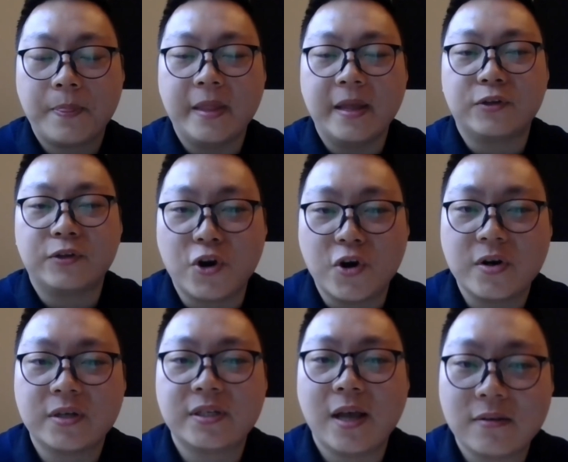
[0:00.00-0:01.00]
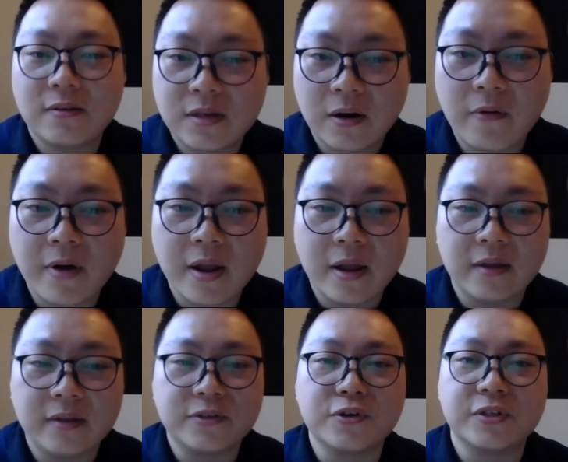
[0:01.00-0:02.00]
It turned South Korea,
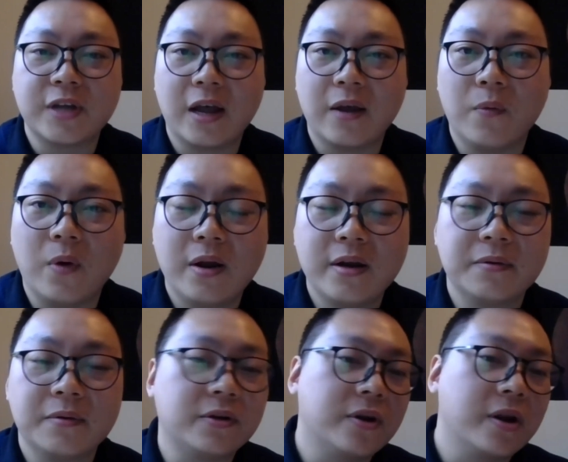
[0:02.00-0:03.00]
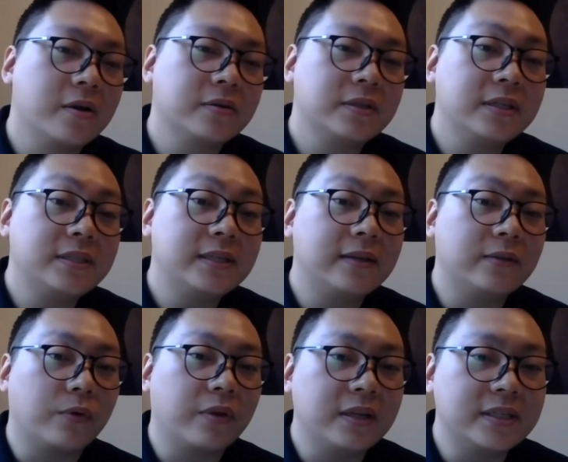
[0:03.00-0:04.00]
it turned Taiwan, and turned
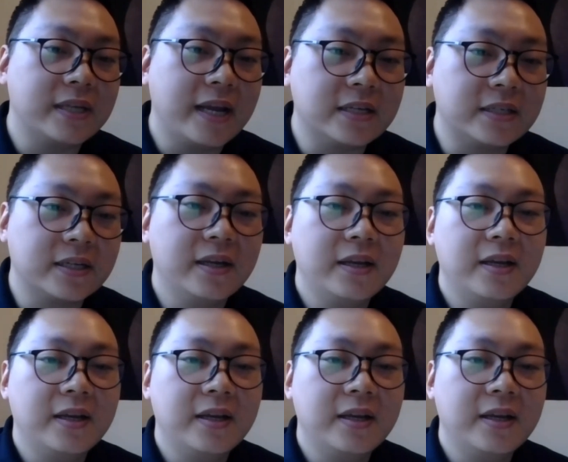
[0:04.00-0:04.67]
Northeast Asia